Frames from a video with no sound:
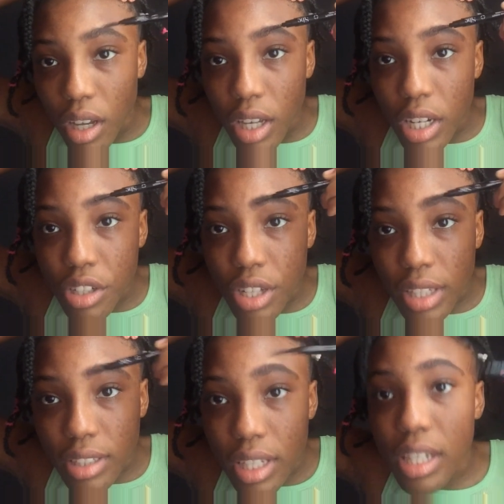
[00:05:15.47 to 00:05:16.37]
And you're
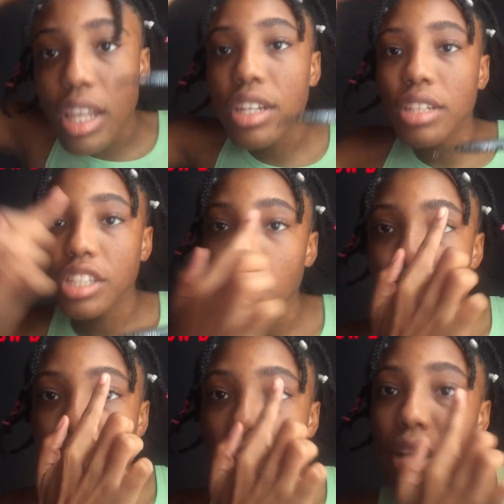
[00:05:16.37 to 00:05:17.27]
dusting the
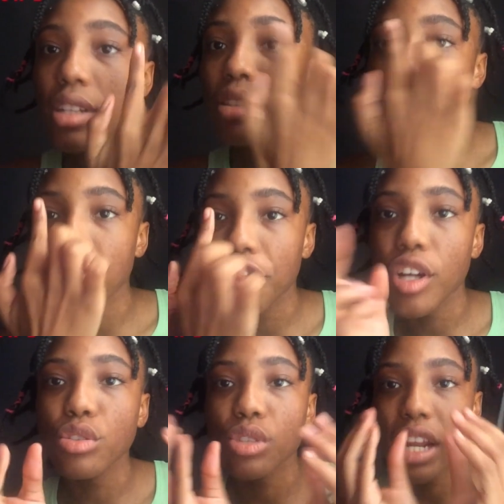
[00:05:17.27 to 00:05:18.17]
product to the
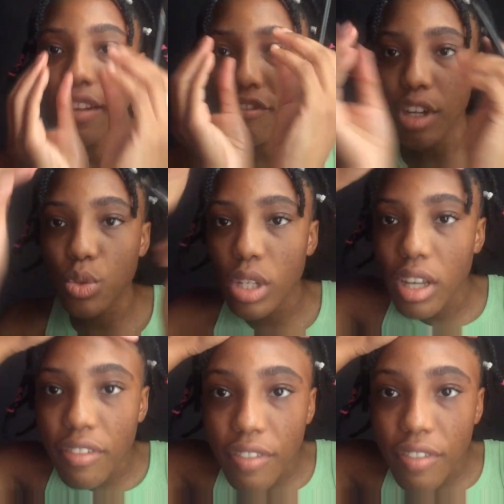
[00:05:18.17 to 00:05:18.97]
front so that the front will look